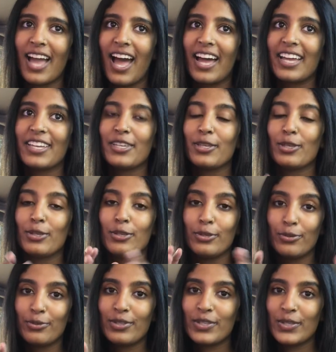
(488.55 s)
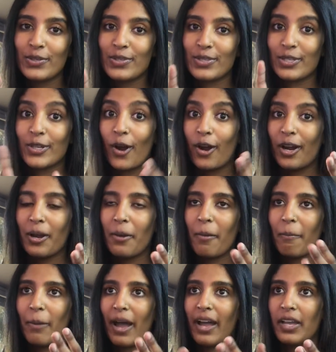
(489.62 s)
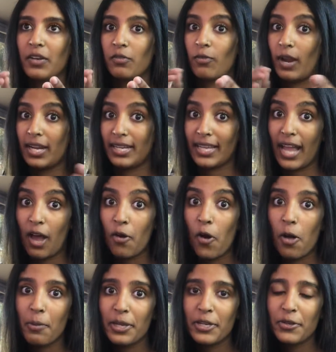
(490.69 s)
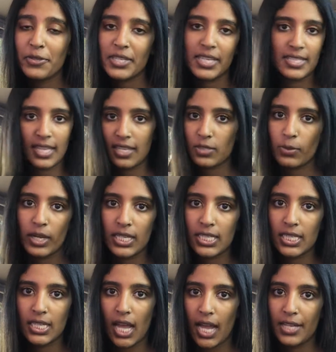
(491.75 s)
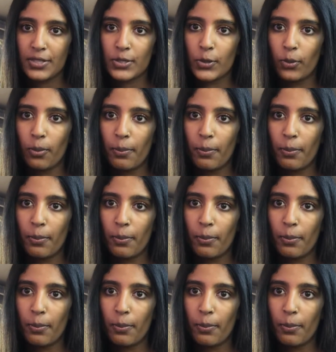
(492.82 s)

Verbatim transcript: I used to start by writing out all my notes because that's what I did in high school.